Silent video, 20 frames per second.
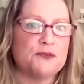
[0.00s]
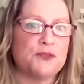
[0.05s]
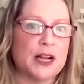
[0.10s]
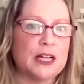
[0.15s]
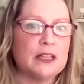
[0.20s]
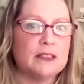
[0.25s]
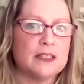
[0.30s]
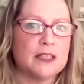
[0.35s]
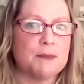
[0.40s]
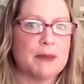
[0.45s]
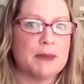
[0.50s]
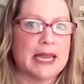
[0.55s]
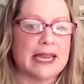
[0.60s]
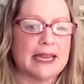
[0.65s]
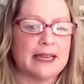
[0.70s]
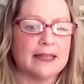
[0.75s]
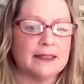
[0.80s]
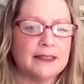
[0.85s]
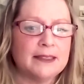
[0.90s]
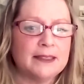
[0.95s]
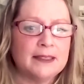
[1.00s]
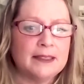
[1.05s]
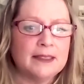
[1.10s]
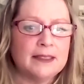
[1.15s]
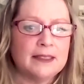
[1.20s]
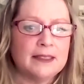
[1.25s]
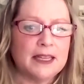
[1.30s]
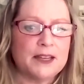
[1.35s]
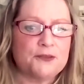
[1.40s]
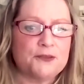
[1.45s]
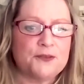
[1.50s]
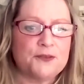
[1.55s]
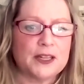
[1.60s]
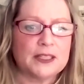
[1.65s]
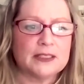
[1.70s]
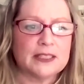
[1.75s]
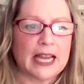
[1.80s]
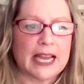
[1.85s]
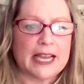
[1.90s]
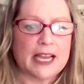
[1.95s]
felt to me, it
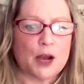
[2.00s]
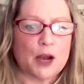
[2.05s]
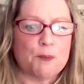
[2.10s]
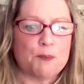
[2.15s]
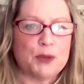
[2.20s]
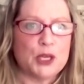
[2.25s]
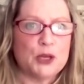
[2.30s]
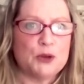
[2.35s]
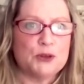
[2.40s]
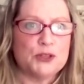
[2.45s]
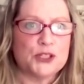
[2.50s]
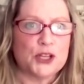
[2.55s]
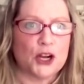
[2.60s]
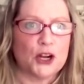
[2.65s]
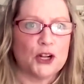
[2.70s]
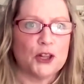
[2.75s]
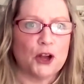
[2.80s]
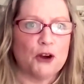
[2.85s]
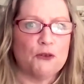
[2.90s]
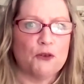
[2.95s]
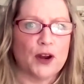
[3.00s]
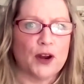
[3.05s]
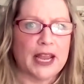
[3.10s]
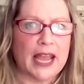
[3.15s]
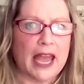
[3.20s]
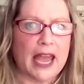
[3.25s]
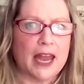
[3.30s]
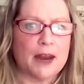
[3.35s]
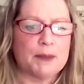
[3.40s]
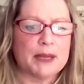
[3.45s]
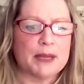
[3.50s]
felt like abuse all over again,